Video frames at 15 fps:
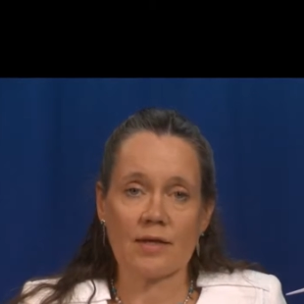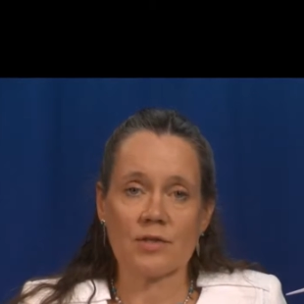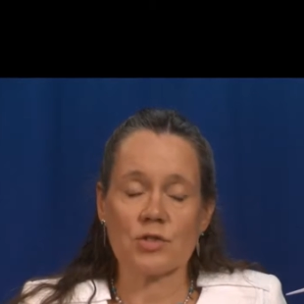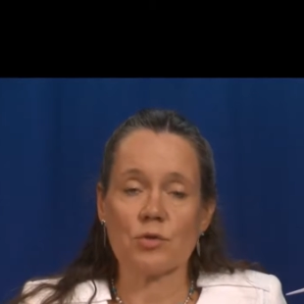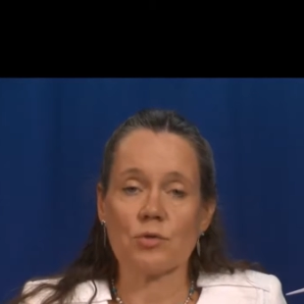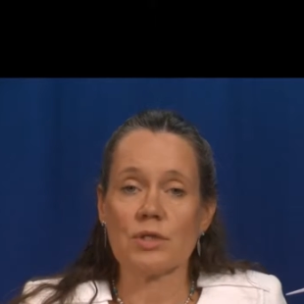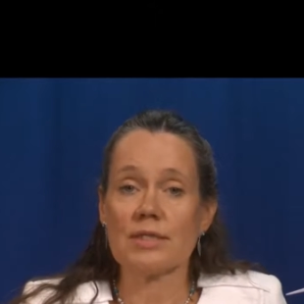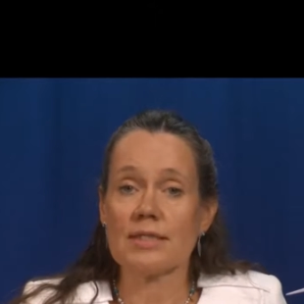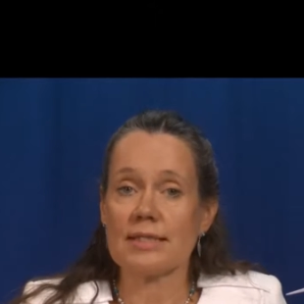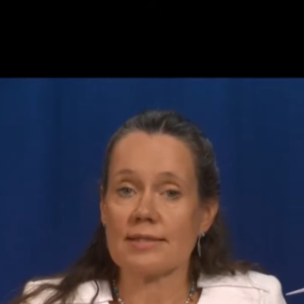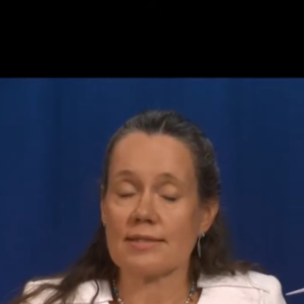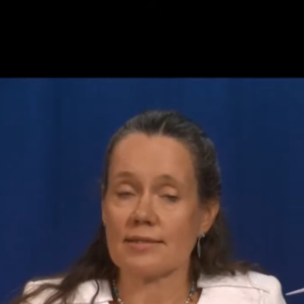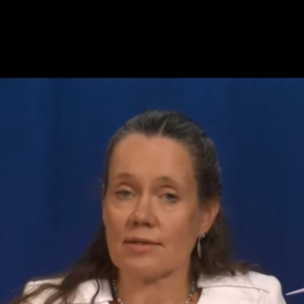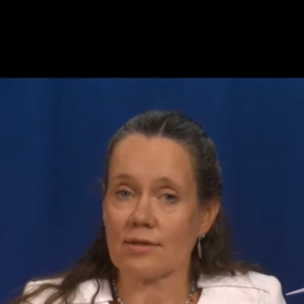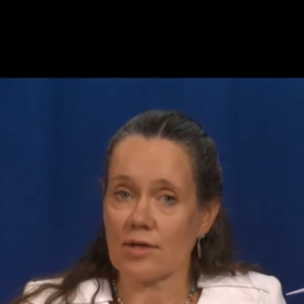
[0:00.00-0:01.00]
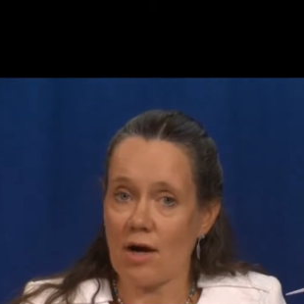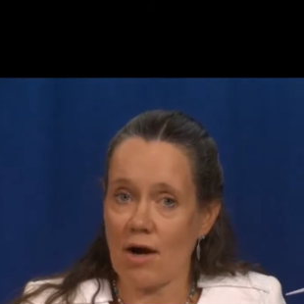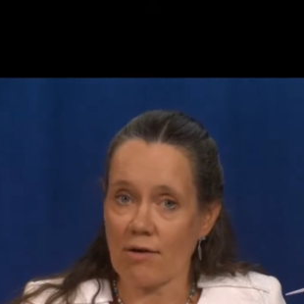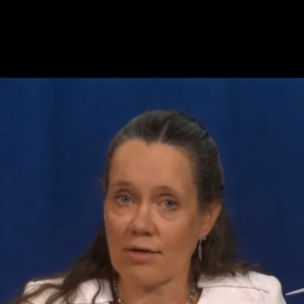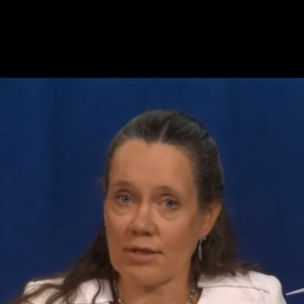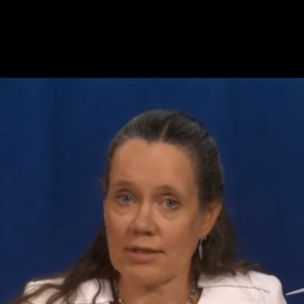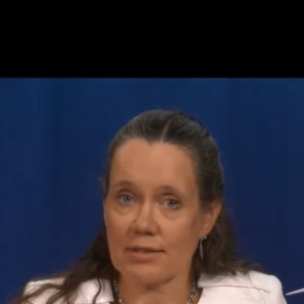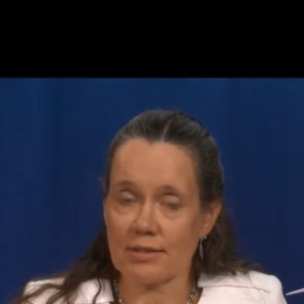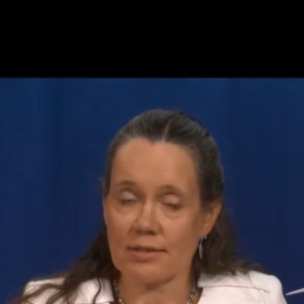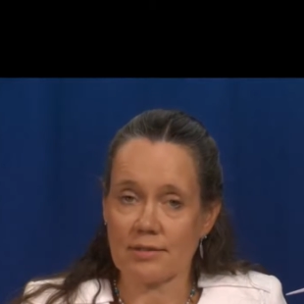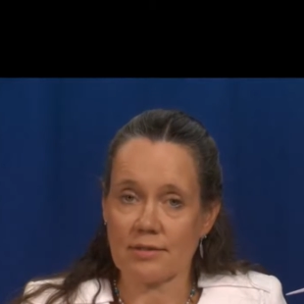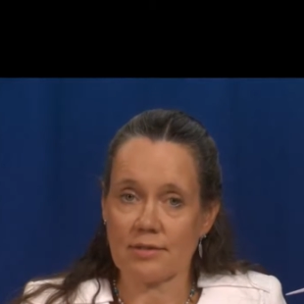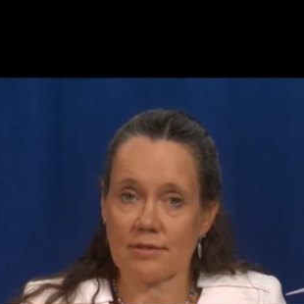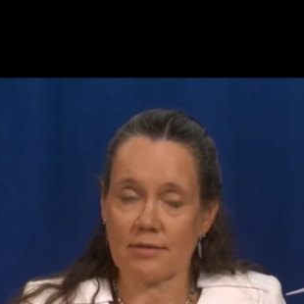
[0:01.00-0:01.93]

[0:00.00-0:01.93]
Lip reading: So this is a current